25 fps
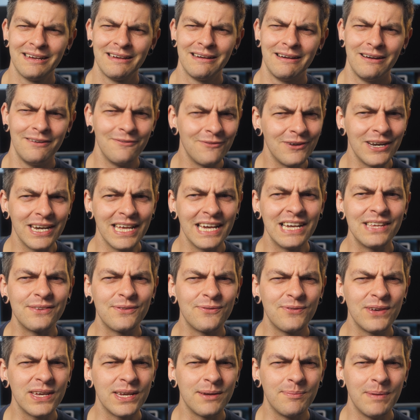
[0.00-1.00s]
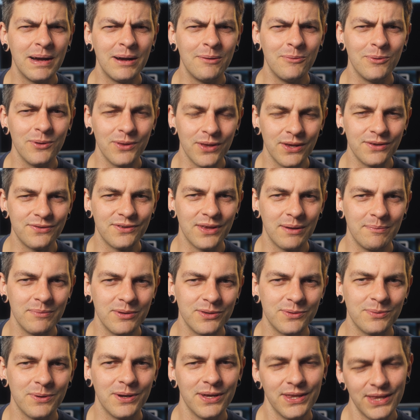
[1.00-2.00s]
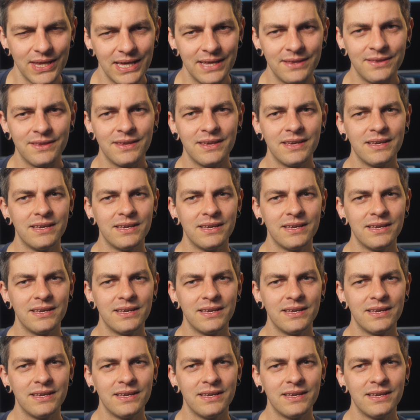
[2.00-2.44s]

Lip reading: I really had to think about what those numbers were then.